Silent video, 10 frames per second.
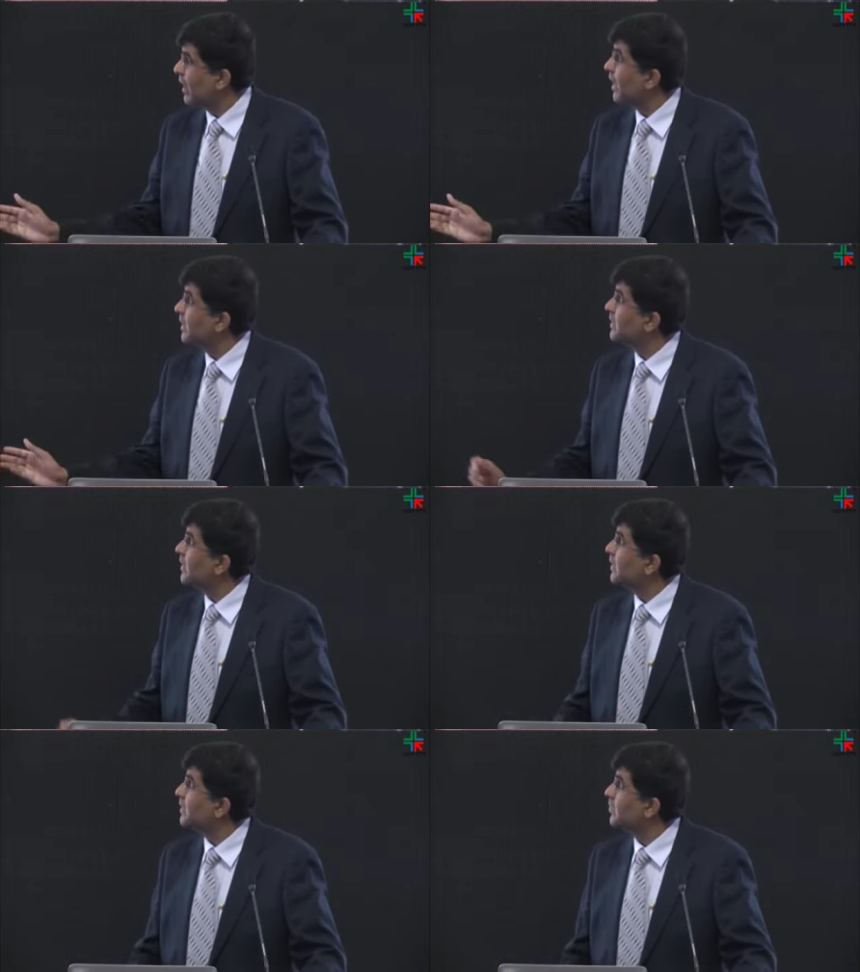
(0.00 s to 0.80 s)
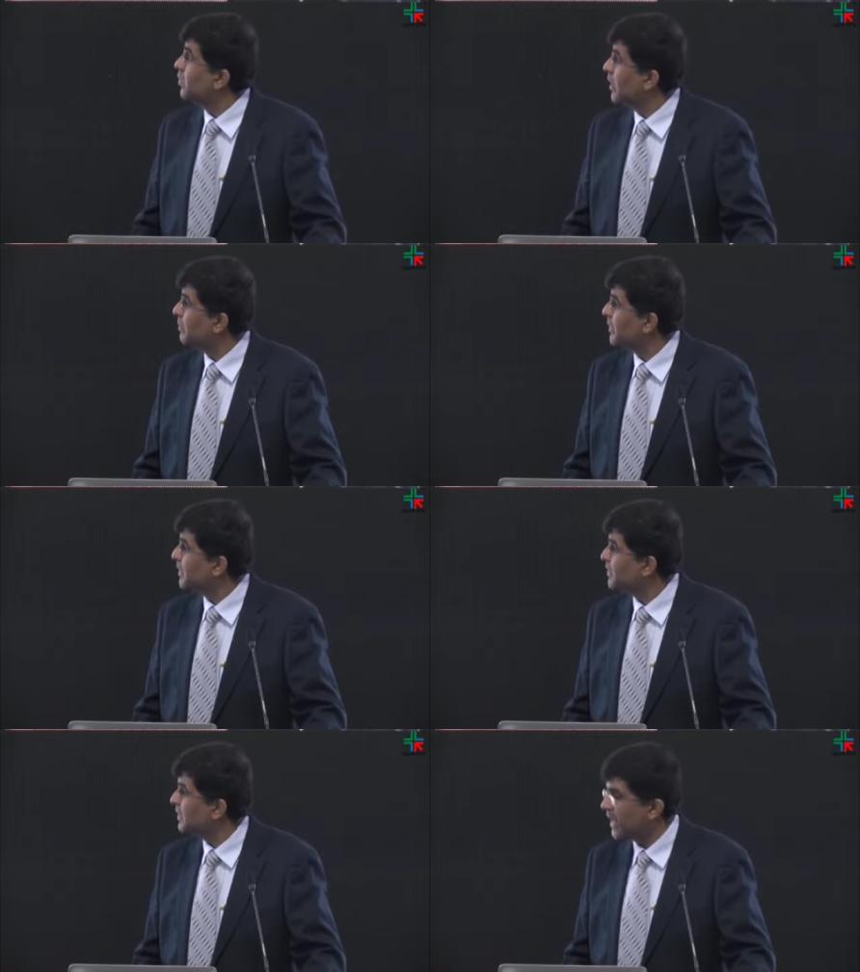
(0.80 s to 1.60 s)
in the no
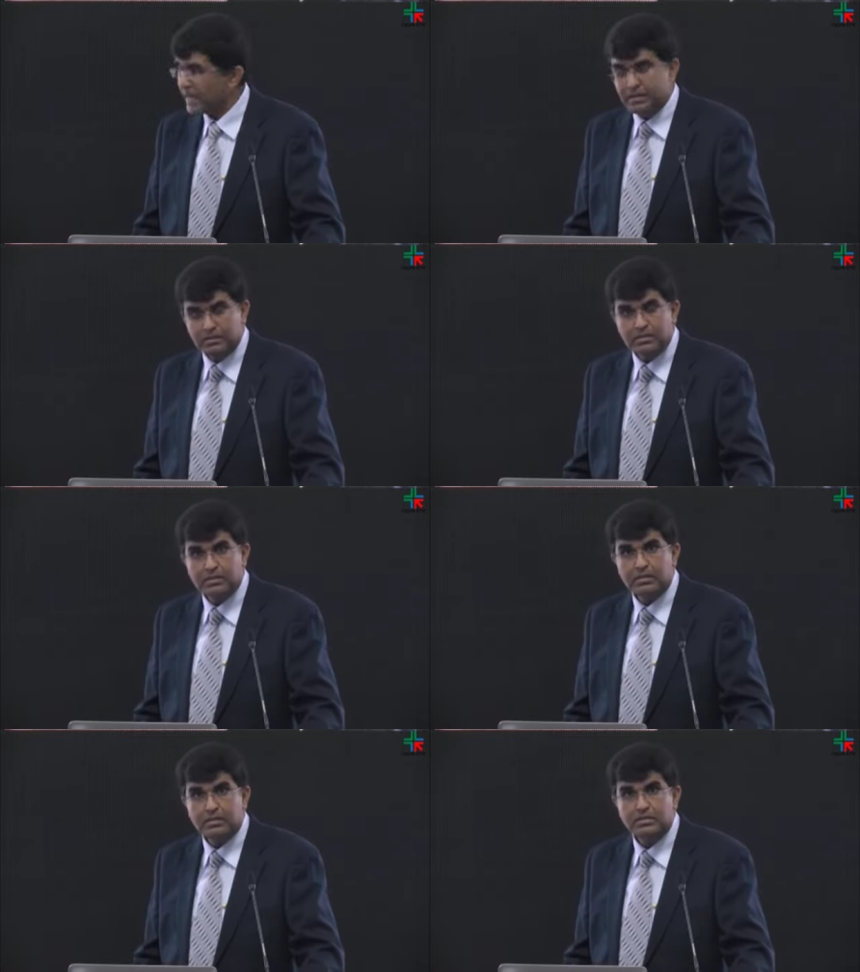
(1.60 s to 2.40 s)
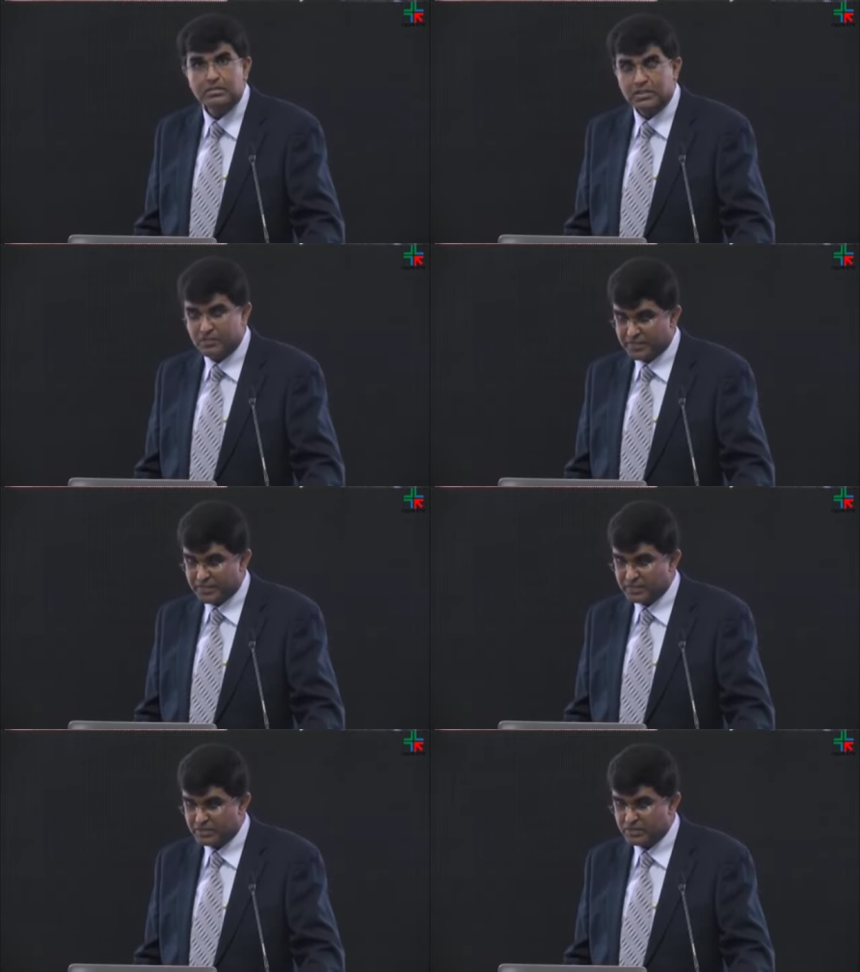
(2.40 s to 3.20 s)
hypertension had
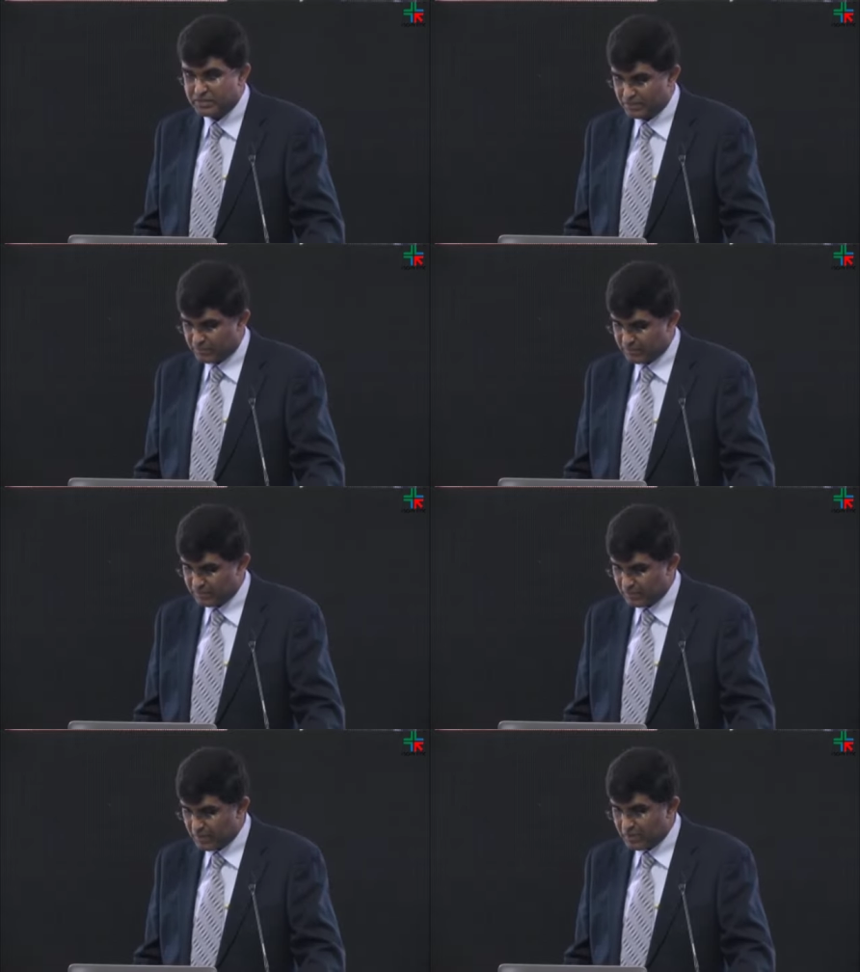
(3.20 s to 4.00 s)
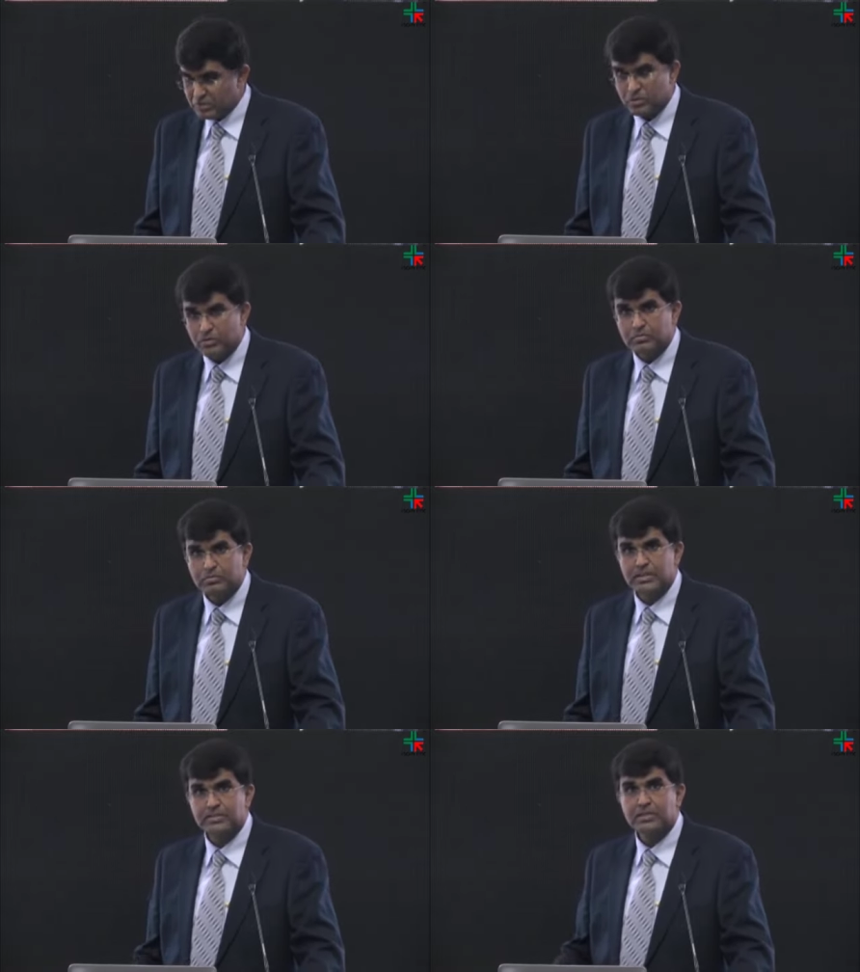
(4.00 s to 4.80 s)
significant adverse events. So
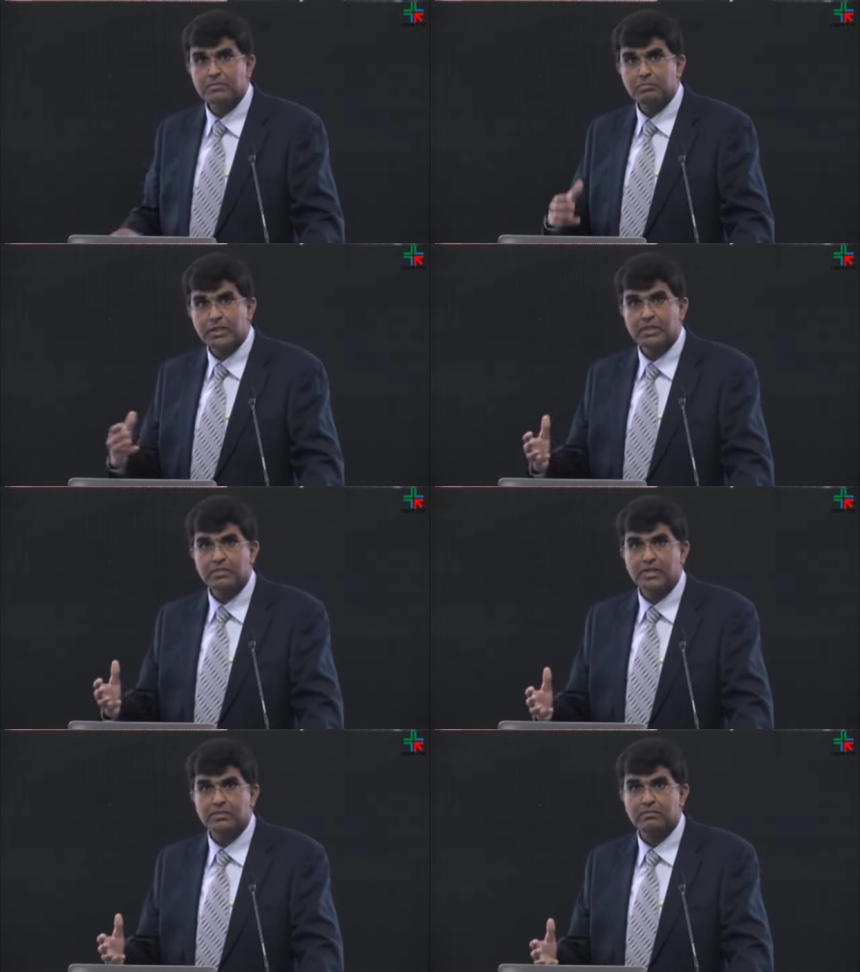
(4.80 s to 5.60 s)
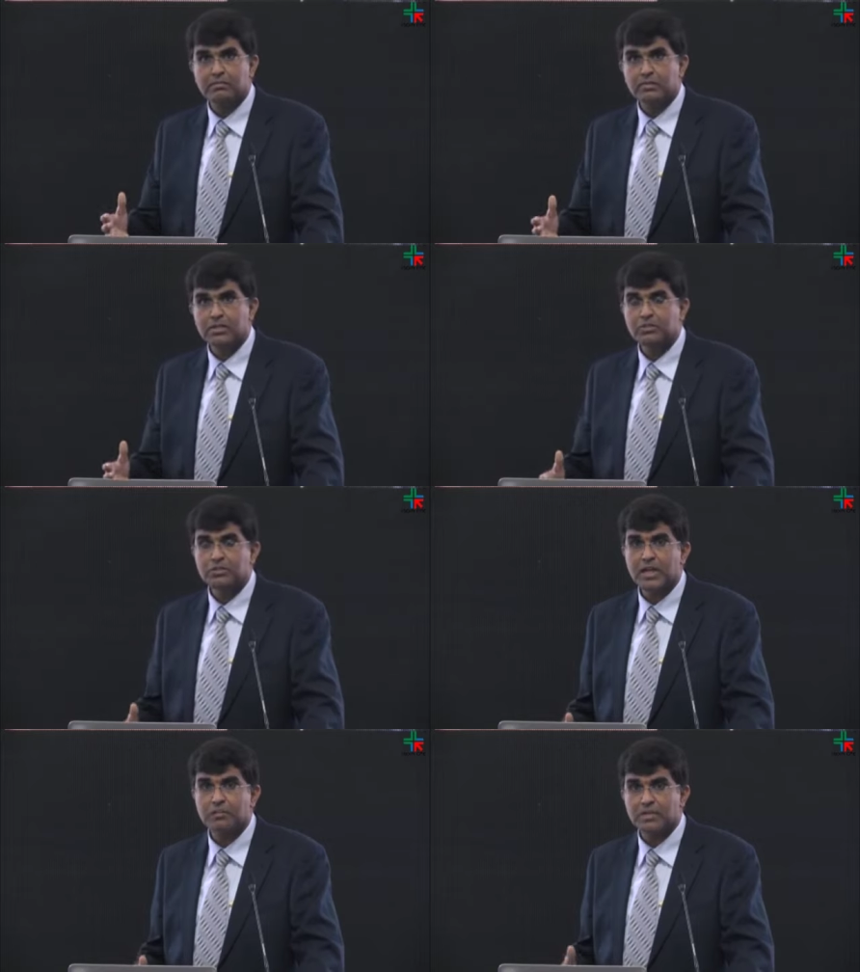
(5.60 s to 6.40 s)
does that mean that
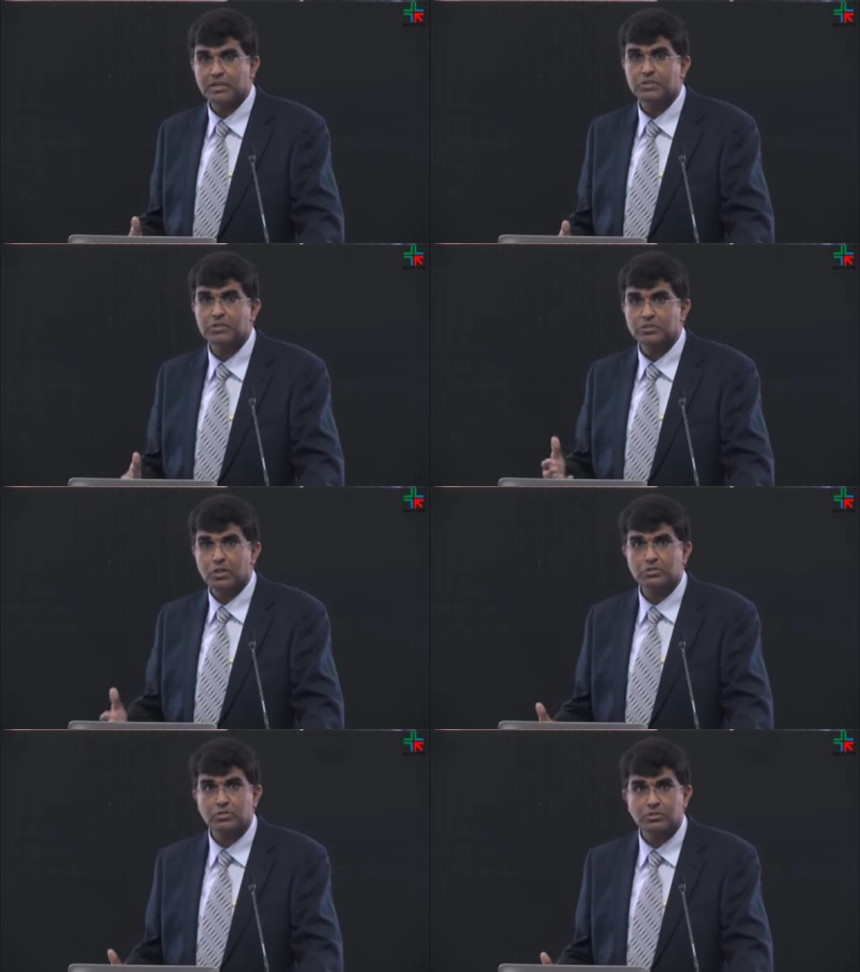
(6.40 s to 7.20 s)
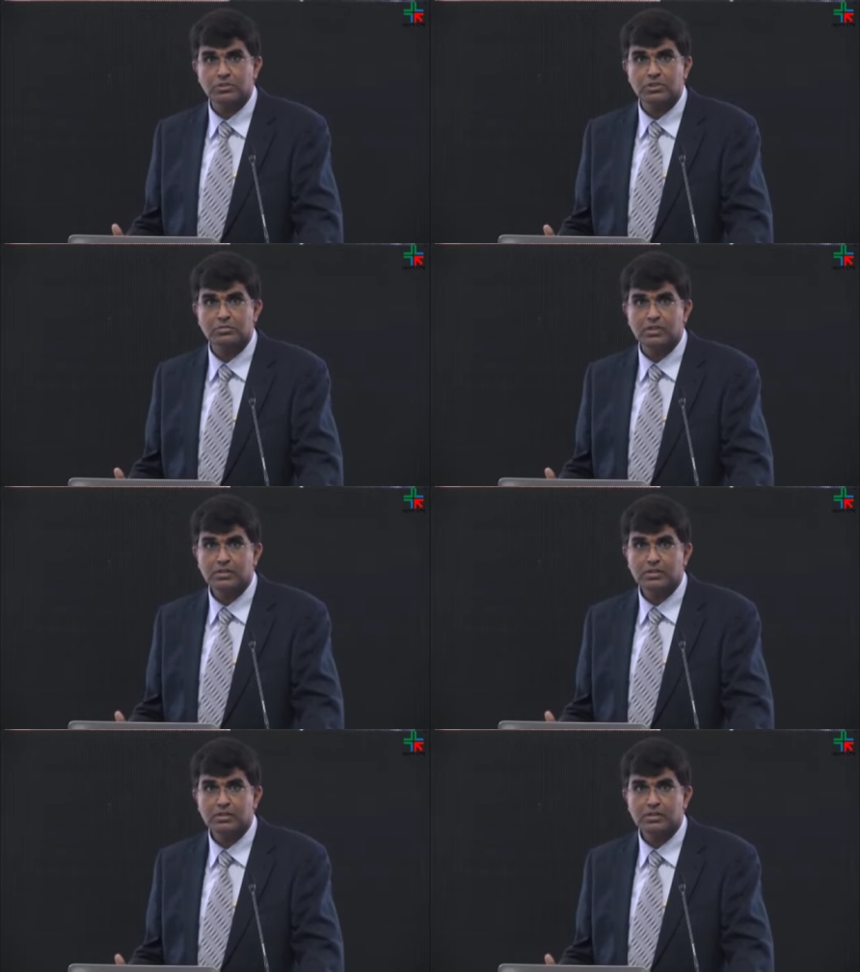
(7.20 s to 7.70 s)
induced hypertension is also questionable?